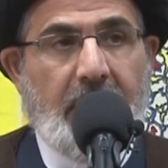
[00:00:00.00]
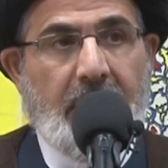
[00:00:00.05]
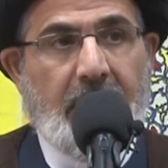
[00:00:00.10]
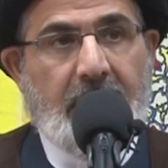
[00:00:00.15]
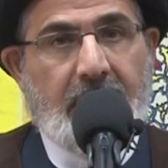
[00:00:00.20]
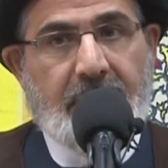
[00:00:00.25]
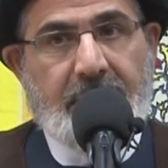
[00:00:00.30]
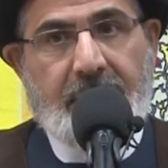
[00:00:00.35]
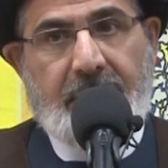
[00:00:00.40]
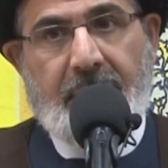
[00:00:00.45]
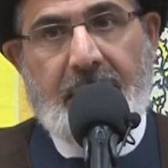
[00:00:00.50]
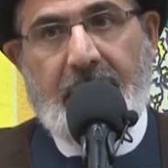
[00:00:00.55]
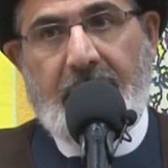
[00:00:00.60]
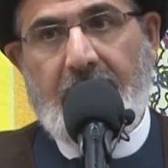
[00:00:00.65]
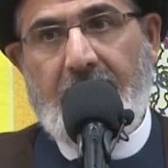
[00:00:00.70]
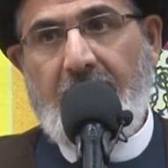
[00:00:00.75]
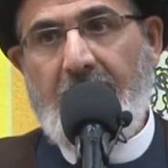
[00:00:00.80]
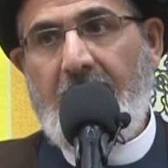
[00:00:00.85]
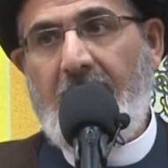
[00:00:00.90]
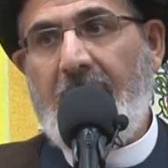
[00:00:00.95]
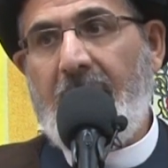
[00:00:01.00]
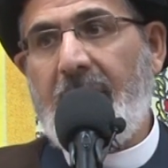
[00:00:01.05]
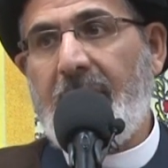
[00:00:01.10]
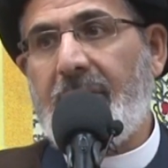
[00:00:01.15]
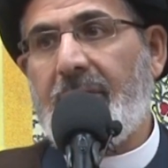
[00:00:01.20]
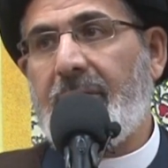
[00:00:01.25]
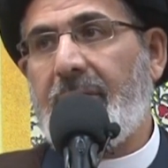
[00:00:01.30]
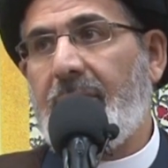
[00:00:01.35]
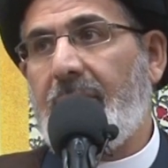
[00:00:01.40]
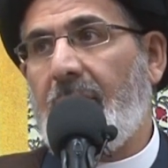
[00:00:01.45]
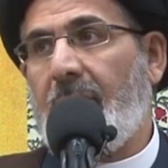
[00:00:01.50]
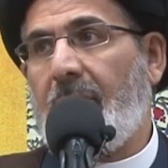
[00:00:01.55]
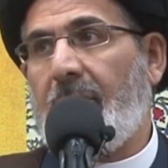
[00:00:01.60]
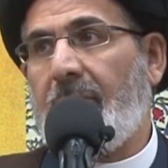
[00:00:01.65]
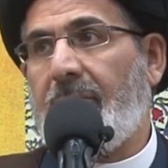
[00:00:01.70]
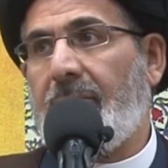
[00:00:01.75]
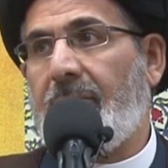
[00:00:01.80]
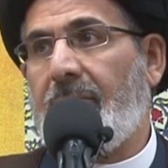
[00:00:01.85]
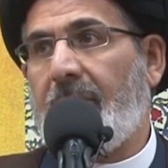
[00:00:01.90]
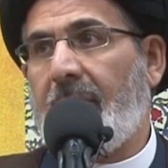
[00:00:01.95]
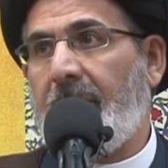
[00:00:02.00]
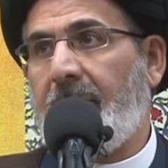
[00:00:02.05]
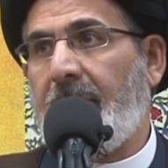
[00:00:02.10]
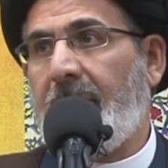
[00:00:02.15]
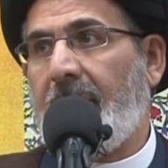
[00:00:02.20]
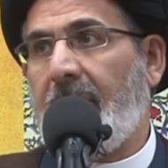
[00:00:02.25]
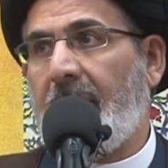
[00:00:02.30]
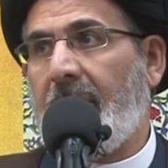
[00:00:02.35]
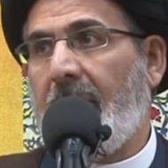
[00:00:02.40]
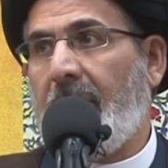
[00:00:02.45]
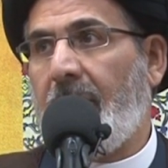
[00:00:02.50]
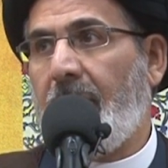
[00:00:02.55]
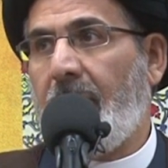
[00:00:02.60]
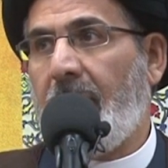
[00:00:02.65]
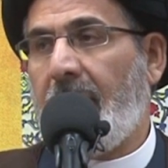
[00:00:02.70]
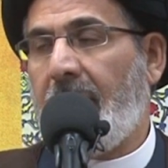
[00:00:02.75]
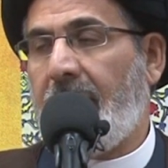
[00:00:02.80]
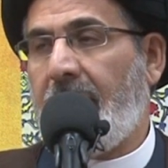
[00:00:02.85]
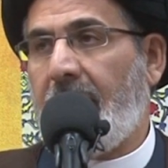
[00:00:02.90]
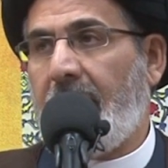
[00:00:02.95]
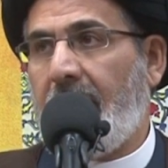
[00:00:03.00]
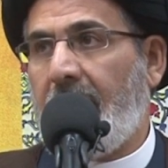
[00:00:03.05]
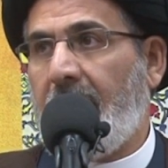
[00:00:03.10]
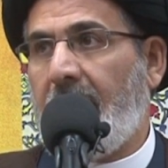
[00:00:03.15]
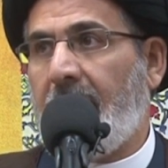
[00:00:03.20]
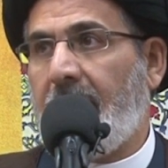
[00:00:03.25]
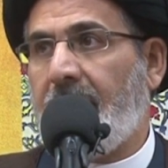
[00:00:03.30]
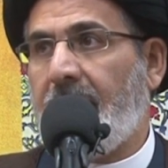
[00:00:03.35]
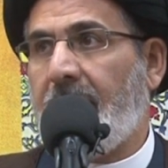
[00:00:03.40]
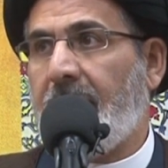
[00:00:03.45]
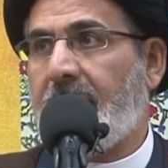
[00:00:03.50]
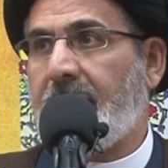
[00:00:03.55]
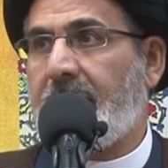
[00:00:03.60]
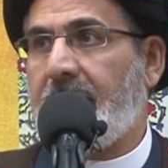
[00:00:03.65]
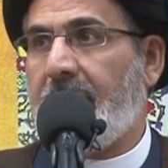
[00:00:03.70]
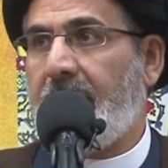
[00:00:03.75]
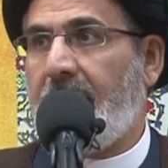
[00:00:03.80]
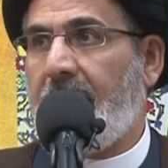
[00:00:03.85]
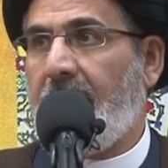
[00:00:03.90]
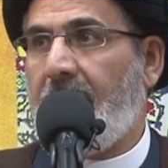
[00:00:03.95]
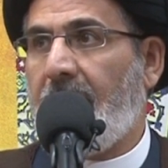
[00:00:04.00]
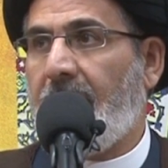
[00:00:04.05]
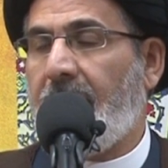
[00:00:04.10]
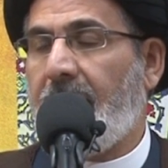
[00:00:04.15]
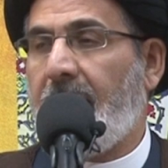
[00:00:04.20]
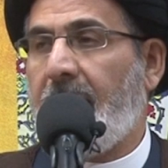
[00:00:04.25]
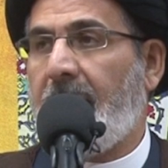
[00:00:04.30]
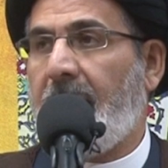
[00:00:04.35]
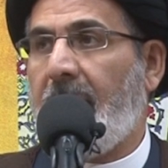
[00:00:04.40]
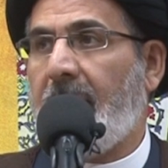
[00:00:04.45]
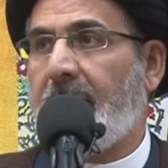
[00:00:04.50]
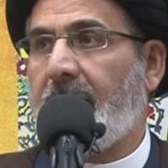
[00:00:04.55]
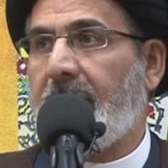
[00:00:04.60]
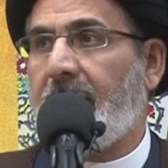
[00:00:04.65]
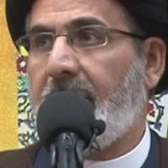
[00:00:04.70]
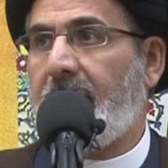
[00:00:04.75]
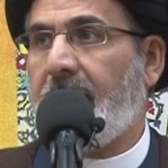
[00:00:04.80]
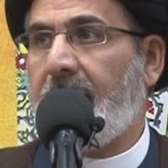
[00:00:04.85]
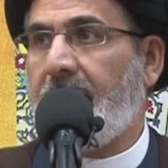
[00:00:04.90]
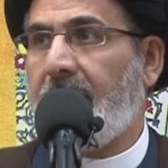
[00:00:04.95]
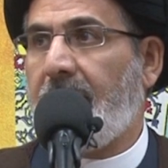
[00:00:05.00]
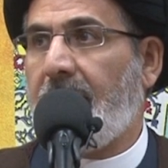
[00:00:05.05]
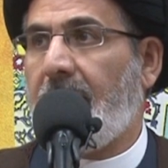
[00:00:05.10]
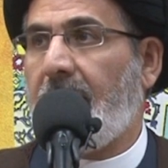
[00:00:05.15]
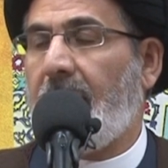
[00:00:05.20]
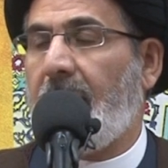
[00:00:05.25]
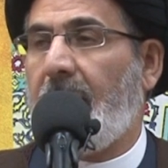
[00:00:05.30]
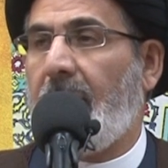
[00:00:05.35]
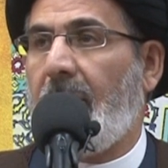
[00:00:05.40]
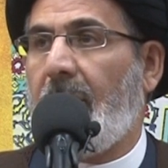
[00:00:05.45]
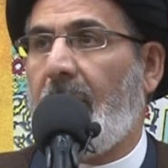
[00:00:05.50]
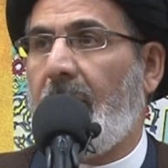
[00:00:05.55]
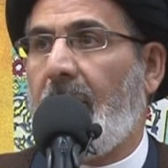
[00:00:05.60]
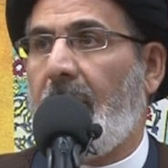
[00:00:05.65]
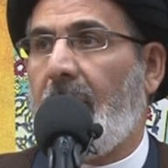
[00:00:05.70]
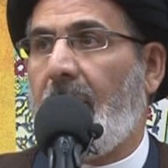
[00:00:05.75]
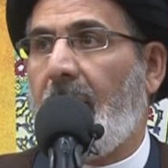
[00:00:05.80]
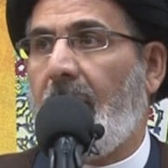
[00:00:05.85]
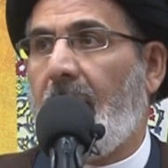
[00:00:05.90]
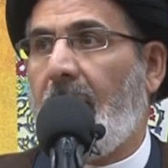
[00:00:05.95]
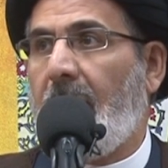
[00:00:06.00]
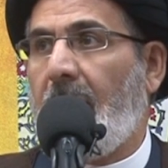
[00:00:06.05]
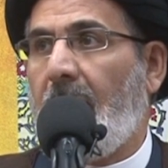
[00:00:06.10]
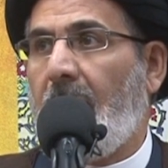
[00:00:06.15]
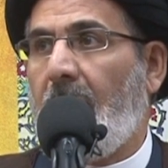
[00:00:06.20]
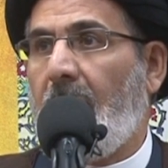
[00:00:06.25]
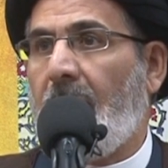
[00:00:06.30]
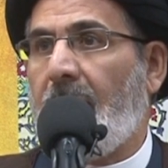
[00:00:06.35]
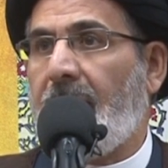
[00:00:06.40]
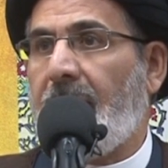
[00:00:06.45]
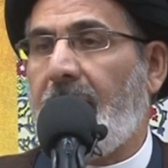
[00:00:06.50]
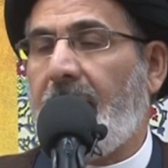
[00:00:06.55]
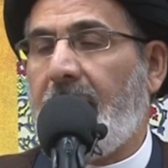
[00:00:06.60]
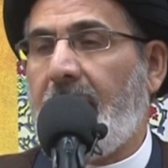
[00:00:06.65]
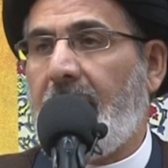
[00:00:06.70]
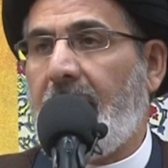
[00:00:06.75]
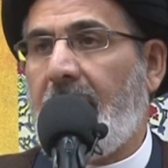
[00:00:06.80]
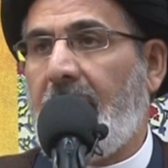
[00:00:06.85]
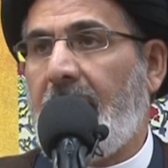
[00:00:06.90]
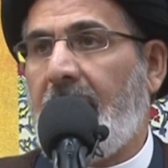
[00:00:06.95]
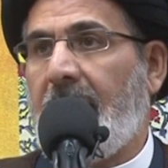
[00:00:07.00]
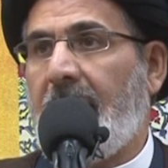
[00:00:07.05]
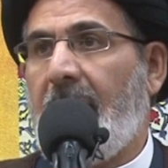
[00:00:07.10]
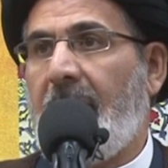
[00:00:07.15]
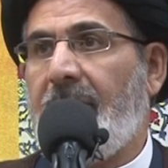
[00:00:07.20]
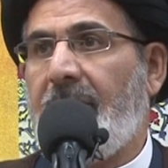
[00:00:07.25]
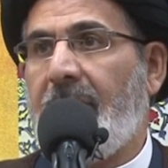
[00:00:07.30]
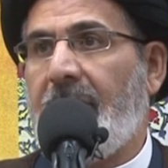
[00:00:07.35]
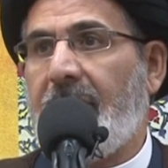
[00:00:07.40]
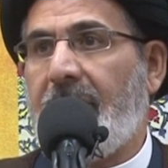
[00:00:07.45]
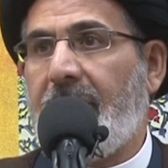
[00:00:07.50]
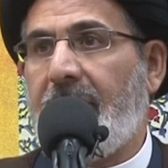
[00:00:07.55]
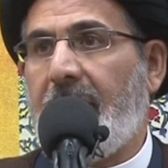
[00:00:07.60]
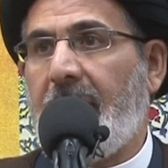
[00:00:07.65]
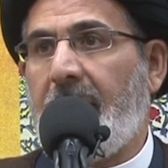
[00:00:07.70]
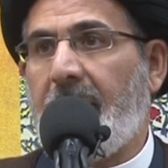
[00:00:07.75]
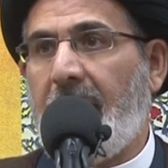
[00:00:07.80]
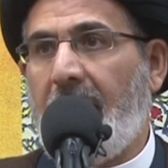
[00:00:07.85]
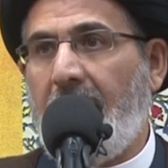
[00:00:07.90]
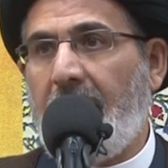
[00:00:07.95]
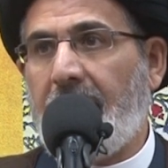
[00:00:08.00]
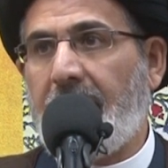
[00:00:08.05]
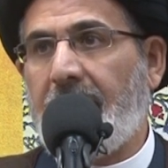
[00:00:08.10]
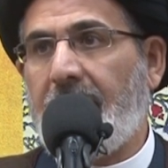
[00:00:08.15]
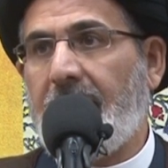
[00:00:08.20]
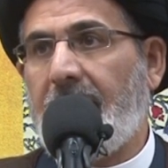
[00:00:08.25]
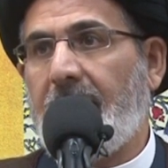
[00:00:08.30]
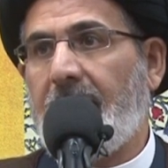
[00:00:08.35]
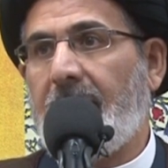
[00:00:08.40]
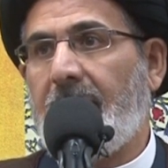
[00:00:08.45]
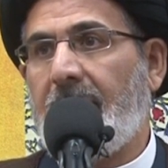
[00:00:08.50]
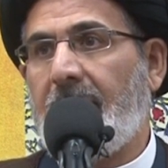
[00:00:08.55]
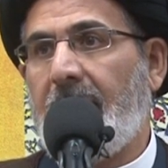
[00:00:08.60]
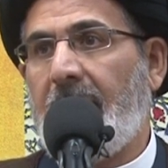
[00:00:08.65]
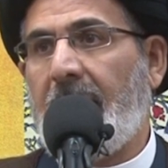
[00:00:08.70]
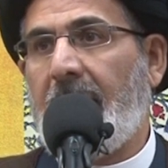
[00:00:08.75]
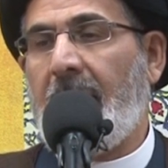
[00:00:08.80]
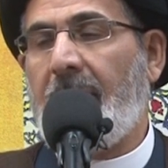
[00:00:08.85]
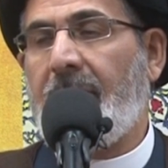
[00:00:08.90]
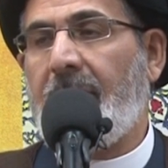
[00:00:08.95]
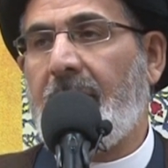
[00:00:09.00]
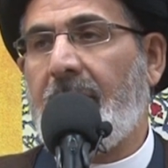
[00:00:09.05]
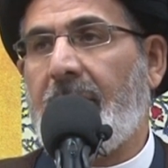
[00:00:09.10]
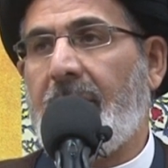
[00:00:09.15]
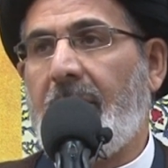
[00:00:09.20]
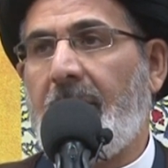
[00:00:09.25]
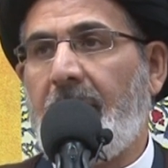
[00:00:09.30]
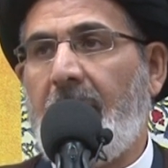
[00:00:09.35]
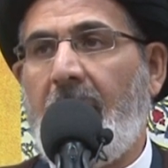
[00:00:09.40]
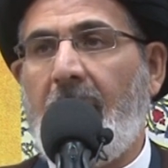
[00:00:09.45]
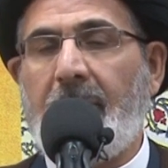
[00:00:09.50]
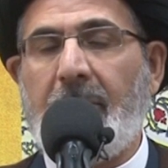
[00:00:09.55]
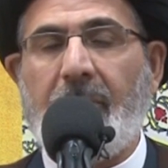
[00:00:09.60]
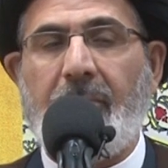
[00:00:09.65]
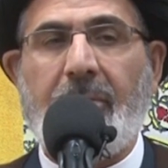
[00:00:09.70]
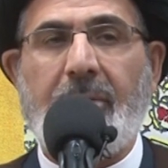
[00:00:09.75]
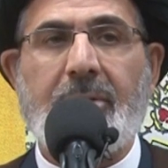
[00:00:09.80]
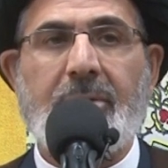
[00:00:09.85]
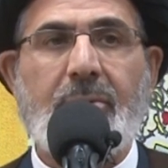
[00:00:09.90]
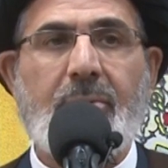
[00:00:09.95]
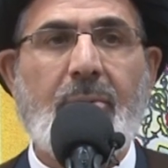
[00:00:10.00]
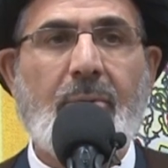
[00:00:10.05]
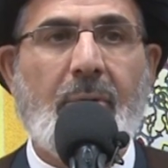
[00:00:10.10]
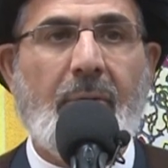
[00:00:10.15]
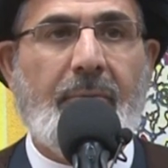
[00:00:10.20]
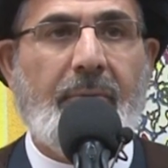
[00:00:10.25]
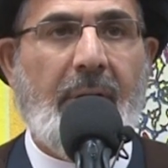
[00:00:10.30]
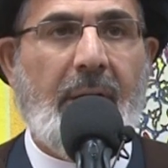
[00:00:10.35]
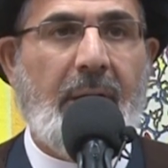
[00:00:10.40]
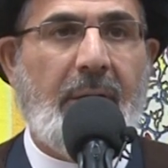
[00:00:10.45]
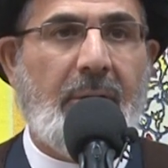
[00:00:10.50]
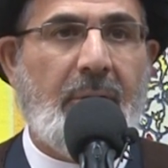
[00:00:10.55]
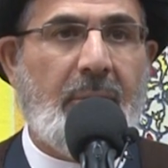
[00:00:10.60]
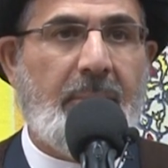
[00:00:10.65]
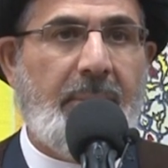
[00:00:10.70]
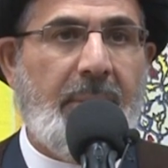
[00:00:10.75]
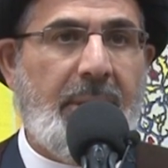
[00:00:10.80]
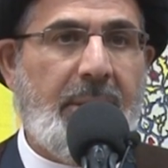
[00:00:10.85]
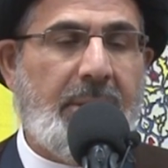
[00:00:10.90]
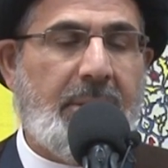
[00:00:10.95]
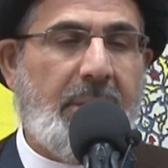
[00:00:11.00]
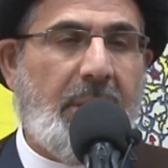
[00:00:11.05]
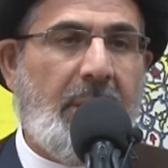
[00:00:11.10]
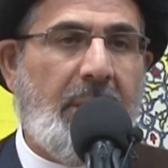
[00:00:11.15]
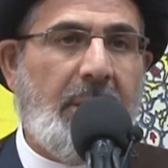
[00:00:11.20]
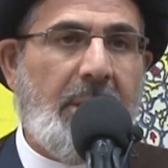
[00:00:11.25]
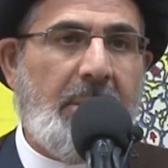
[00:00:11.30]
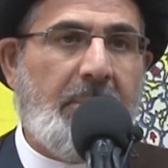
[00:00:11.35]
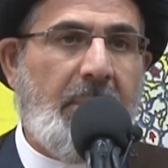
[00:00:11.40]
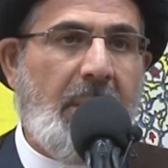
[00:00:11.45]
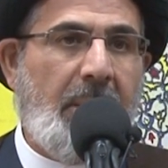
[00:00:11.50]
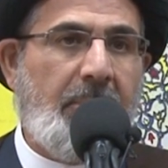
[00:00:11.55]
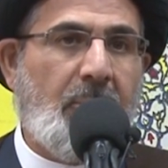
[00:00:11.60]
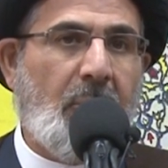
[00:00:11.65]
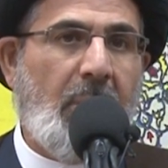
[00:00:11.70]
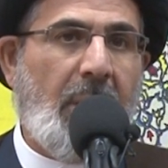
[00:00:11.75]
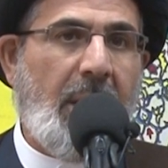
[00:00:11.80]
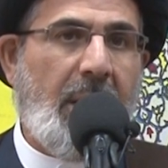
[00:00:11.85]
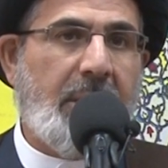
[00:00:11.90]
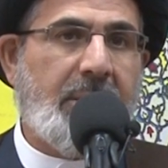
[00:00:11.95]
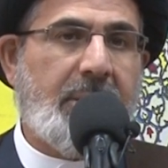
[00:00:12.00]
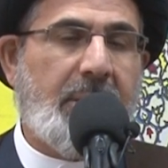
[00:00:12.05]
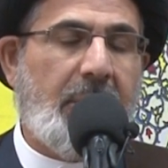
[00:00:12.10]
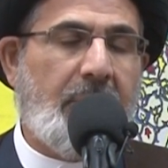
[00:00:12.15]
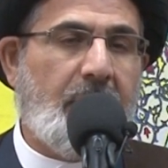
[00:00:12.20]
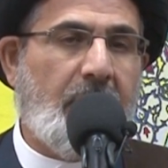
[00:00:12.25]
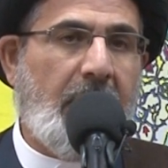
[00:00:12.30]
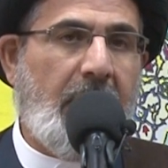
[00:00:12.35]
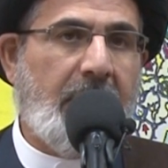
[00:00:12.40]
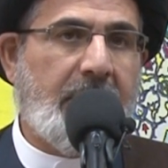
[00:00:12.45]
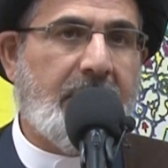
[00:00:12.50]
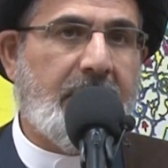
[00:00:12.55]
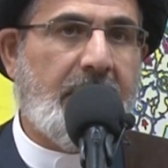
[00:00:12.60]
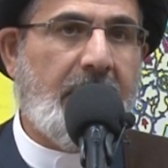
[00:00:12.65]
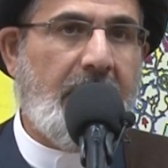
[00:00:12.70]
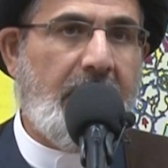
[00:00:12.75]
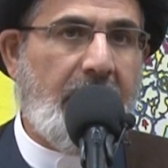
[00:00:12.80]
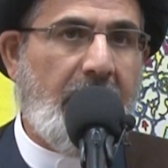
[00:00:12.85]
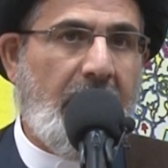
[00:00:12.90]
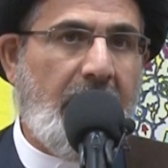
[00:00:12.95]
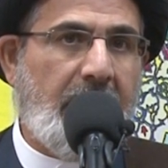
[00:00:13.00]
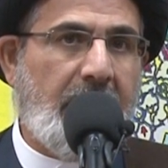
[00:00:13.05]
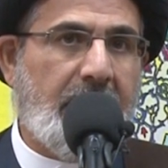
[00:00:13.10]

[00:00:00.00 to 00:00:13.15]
is the 8th of Rabi' al-Awwal, the anniversary of the martyrdom of the 11th Imam, 11th Imam of the school of Ahlul Bayt, Al-Imam al-Hasan al-Askari